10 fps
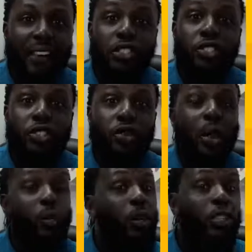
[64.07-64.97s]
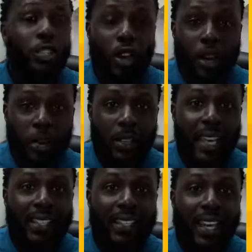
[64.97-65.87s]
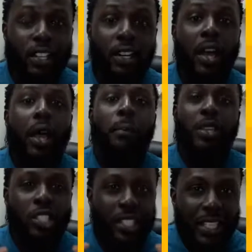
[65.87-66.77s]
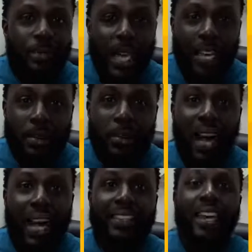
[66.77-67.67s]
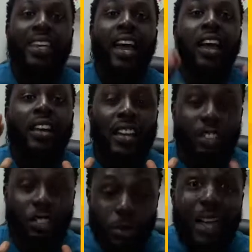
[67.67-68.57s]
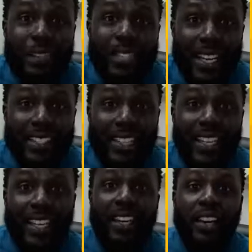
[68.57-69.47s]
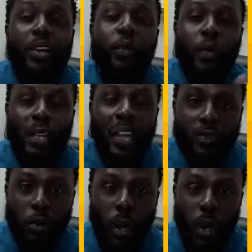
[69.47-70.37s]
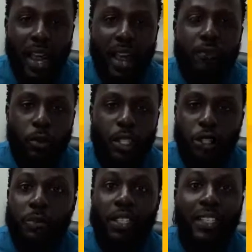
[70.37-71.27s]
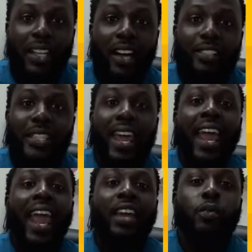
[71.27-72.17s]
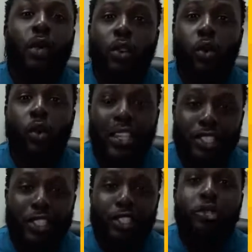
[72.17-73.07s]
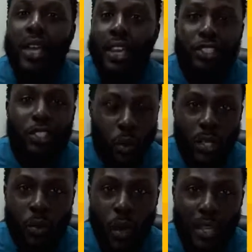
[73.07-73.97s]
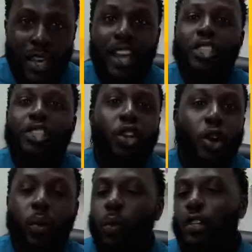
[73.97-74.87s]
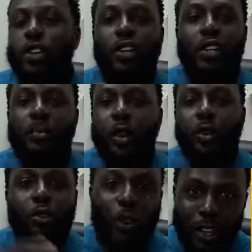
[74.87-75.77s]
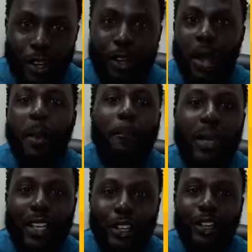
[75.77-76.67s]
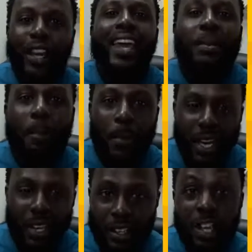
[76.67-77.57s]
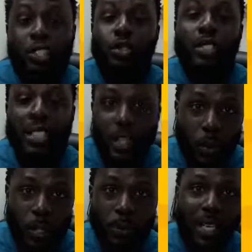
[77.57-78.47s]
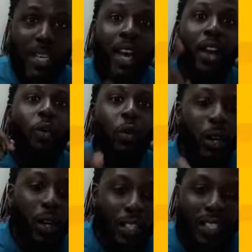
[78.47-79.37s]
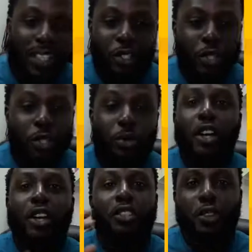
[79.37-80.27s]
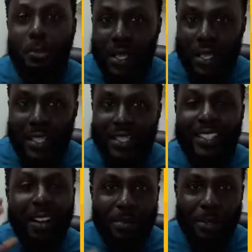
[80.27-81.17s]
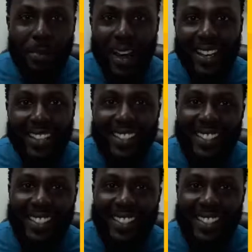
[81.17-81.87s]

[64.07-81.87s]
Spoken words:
going to have to do, and we're going to talk about that later. But just keep that in mind that in 2018, we gave away $42 million, and we're going into 2021. So we're talking about greater, bigger, and better. So stick with me. We're going to get you your piece of the pie.